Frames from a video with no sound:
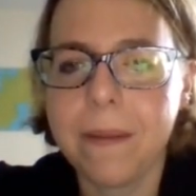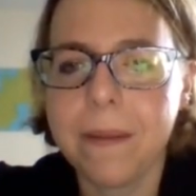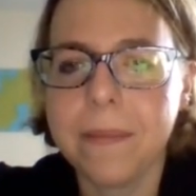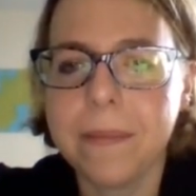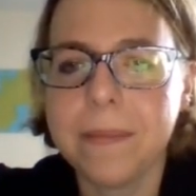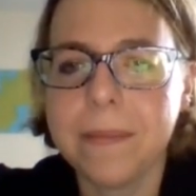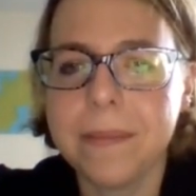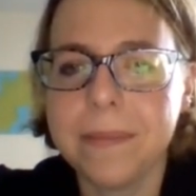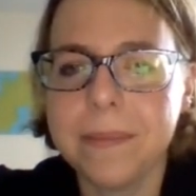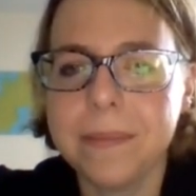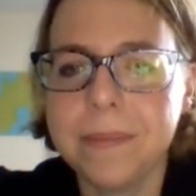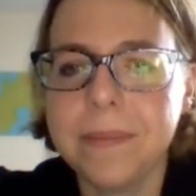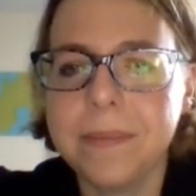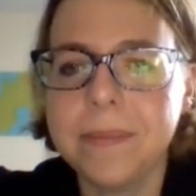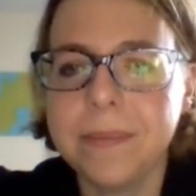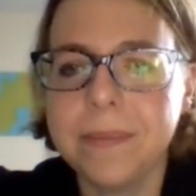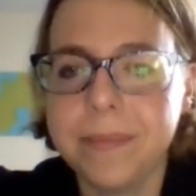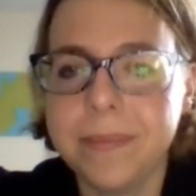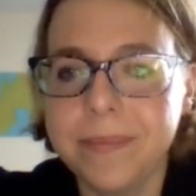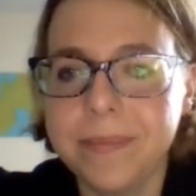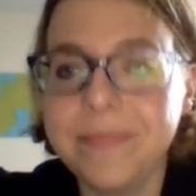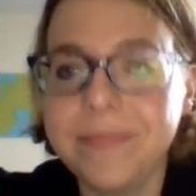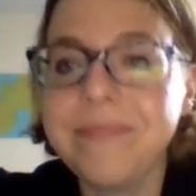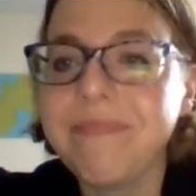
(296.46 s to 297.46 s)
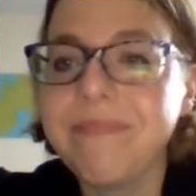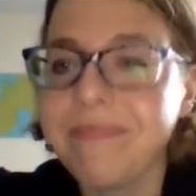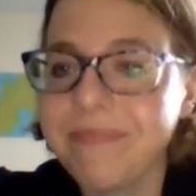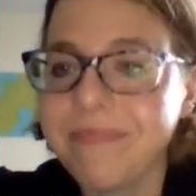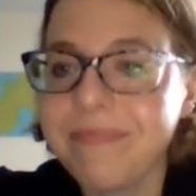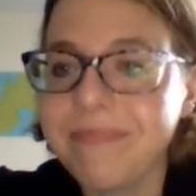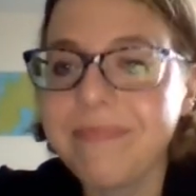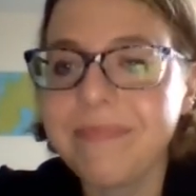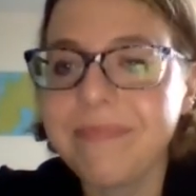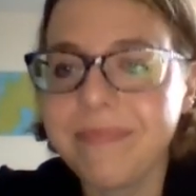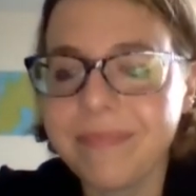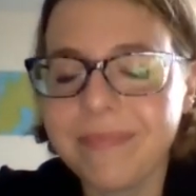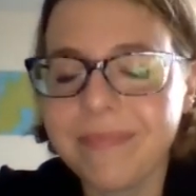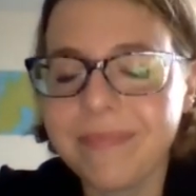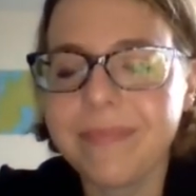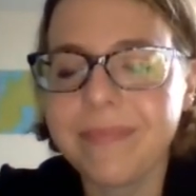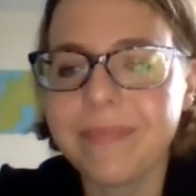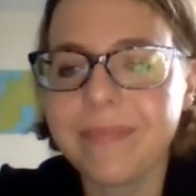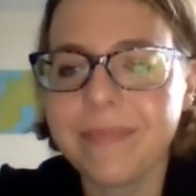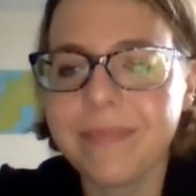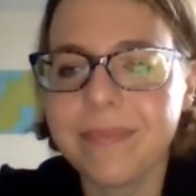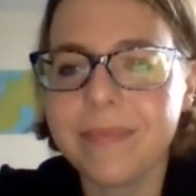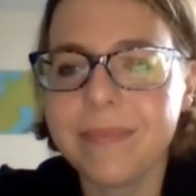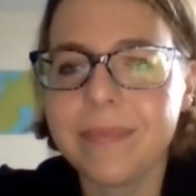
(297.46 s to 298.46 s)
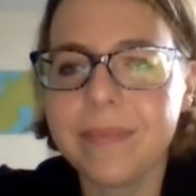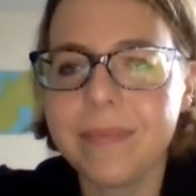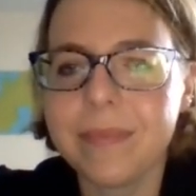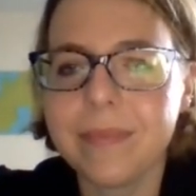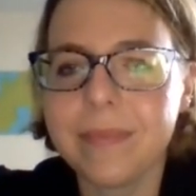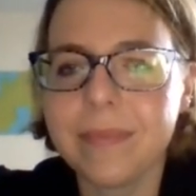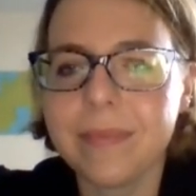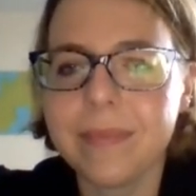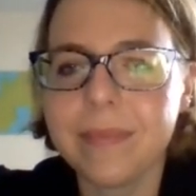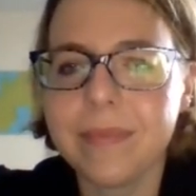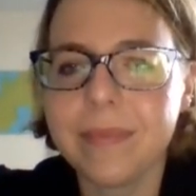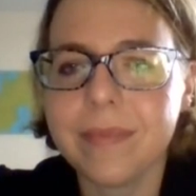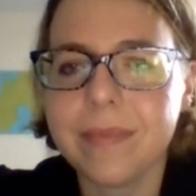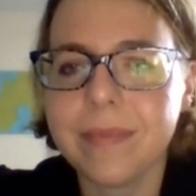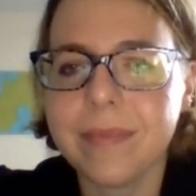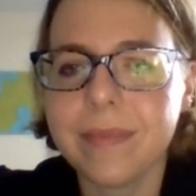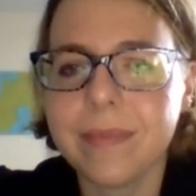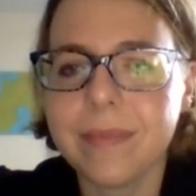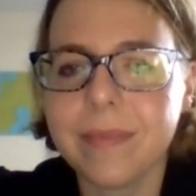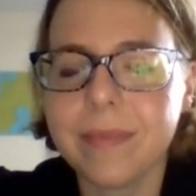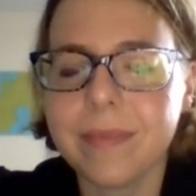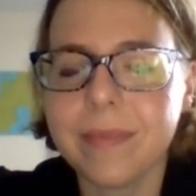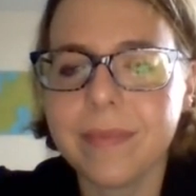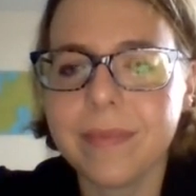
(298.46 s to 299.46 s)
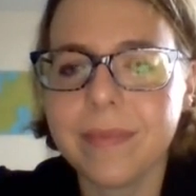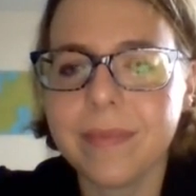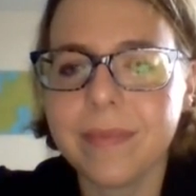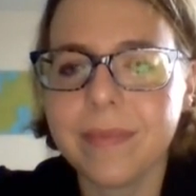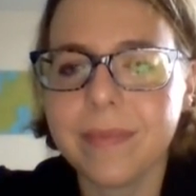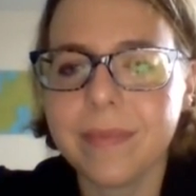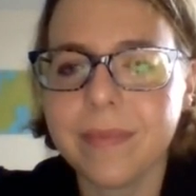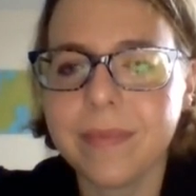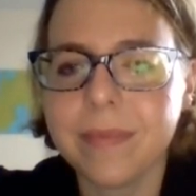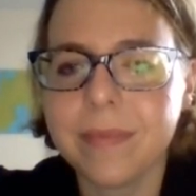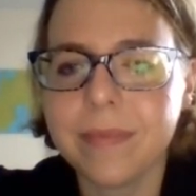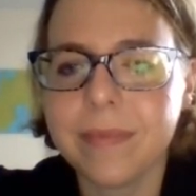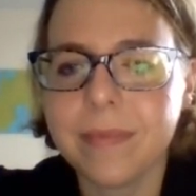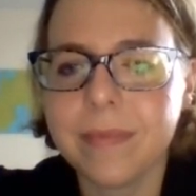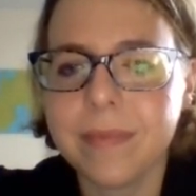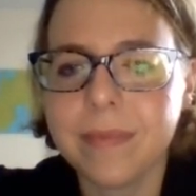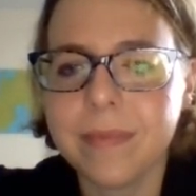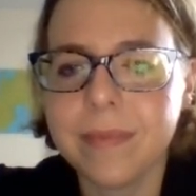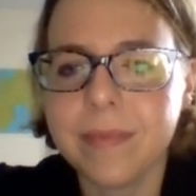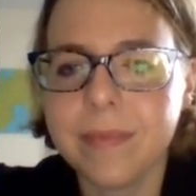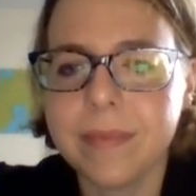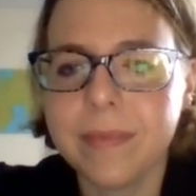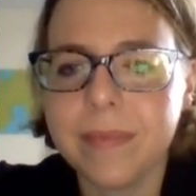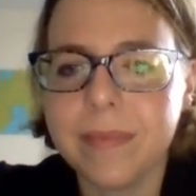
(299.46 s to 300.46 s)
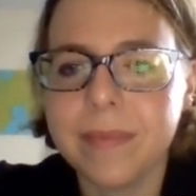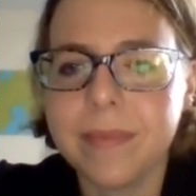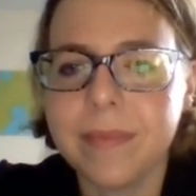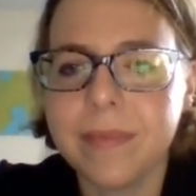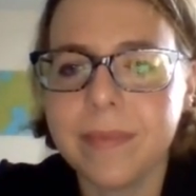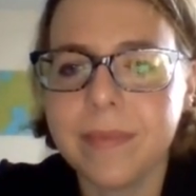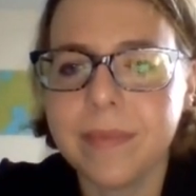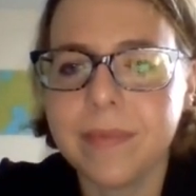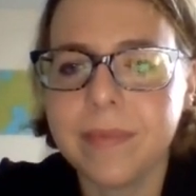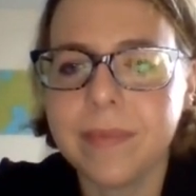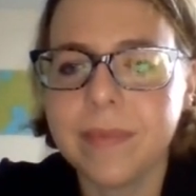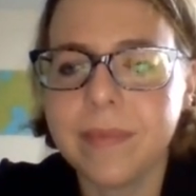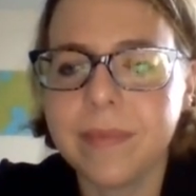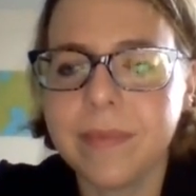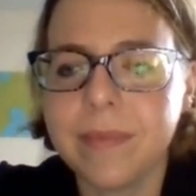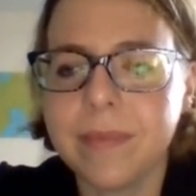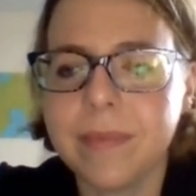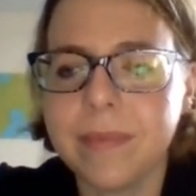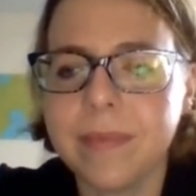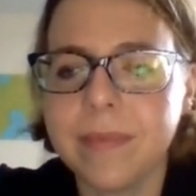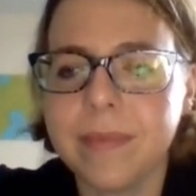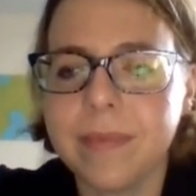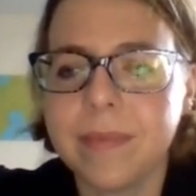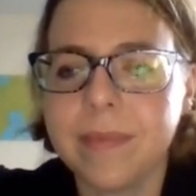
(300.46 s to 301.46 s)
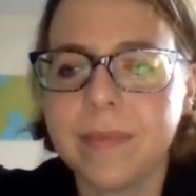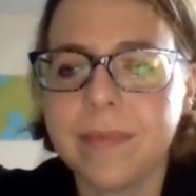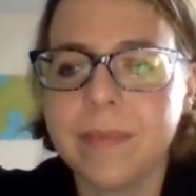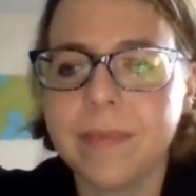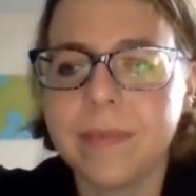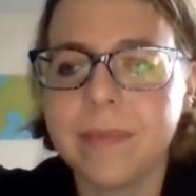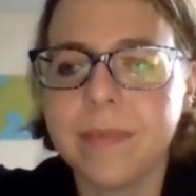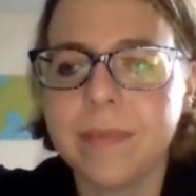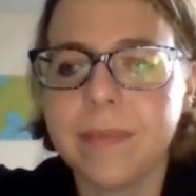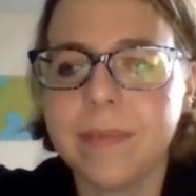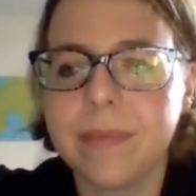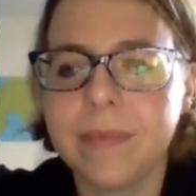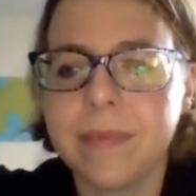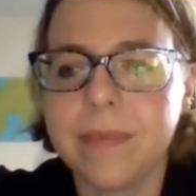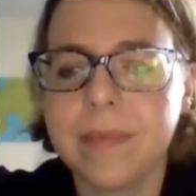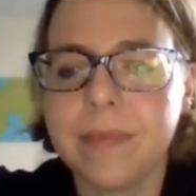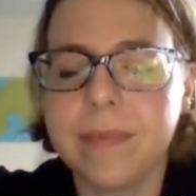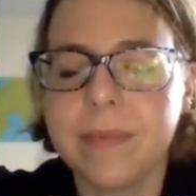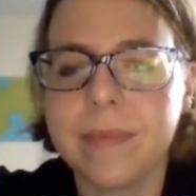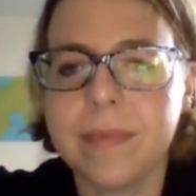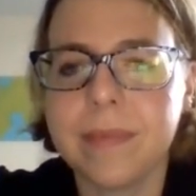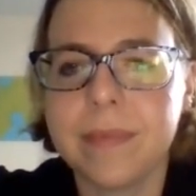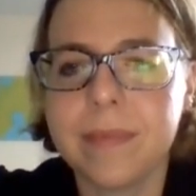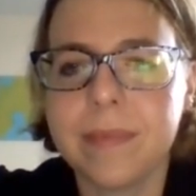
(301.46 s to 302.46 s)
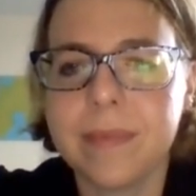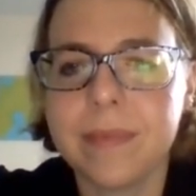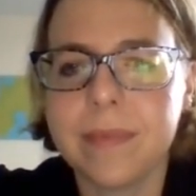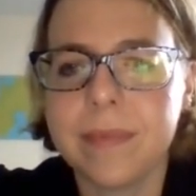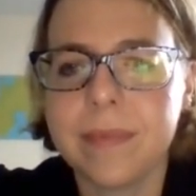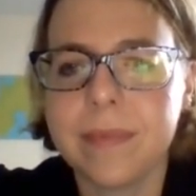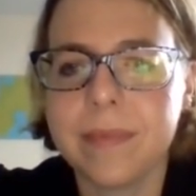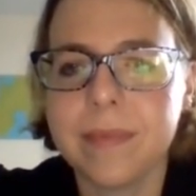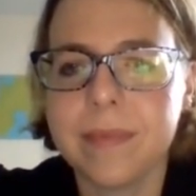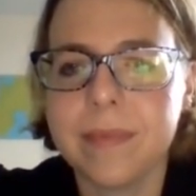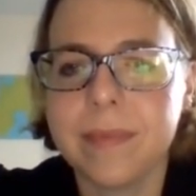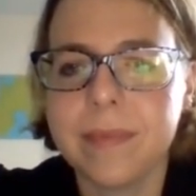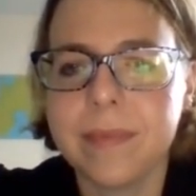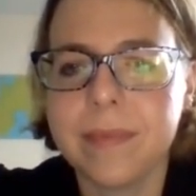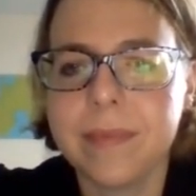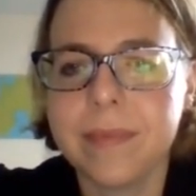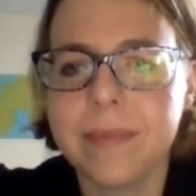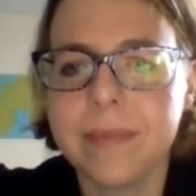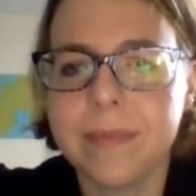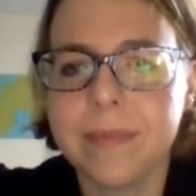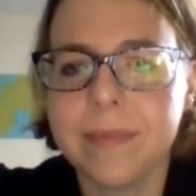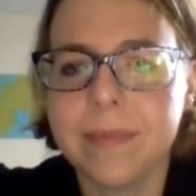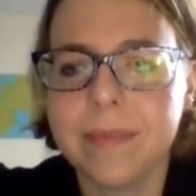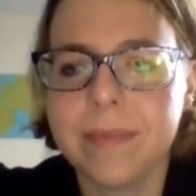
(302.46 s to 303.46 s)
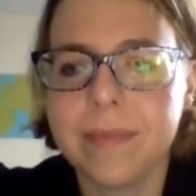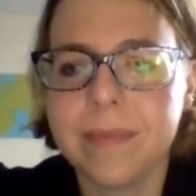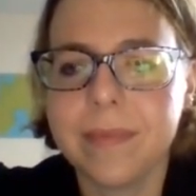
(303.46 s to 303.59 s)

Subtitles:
The person shown says nothing.